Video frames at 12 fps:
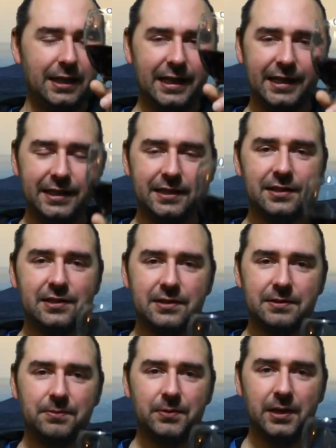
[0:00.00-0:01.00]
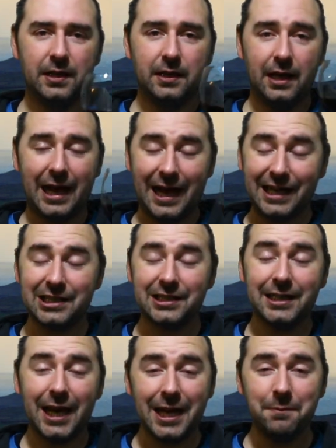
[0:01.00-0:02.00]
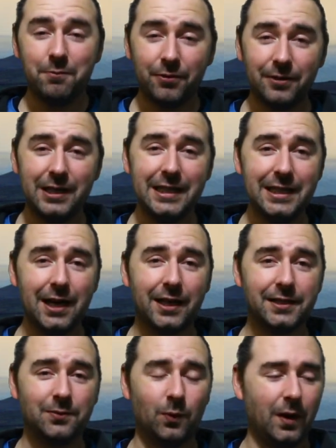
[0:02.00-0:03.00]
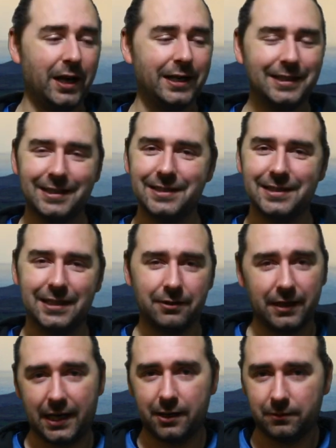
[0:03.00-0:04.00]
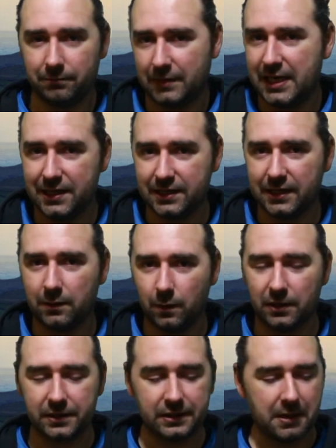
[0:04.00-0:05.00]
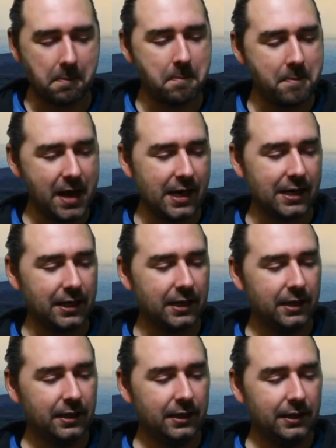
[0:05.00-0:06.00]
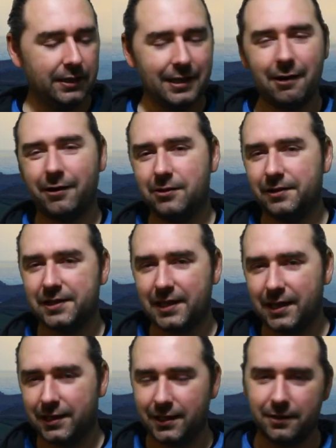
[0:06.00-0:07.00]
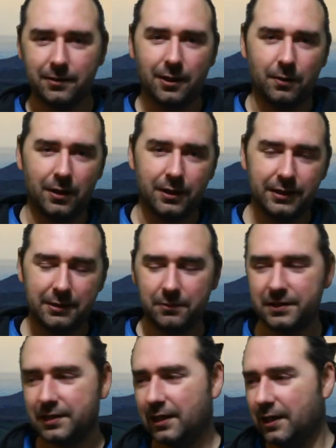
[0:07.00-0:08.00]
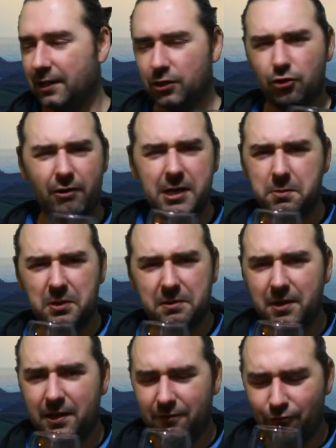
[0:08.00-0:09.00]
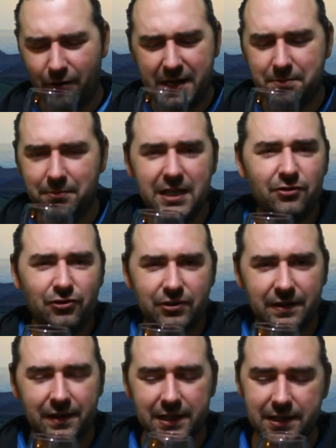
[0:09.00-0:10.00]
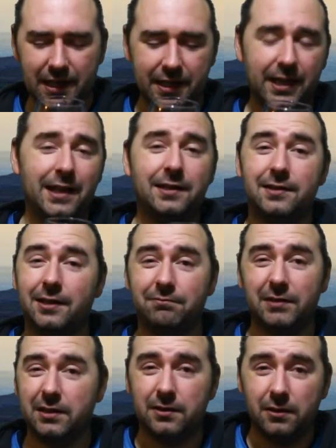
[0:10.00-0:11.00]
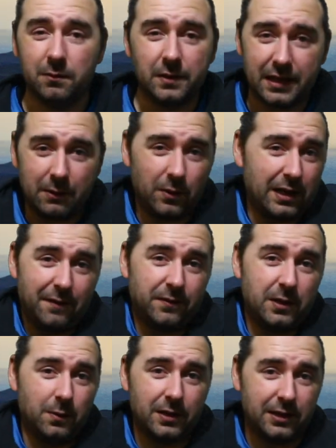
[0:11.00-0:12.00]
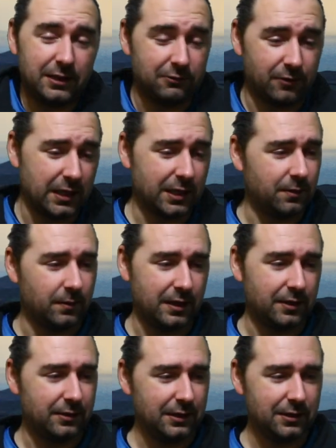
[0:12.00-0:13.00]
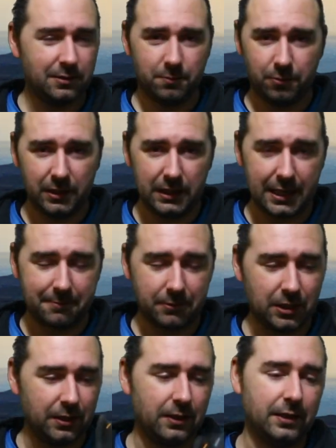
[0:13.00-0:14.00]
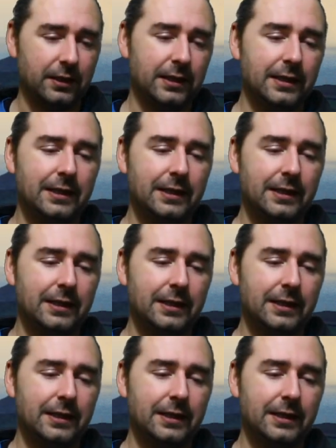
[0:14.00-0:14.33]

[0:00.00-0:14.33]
It is actually a pretty nice wine considering how easy it was to make. Now I could say, you know, go on, it was great with red meats and things like that. And it's like, it's good with it, whatever you want to drink it with. It's pretty damn good.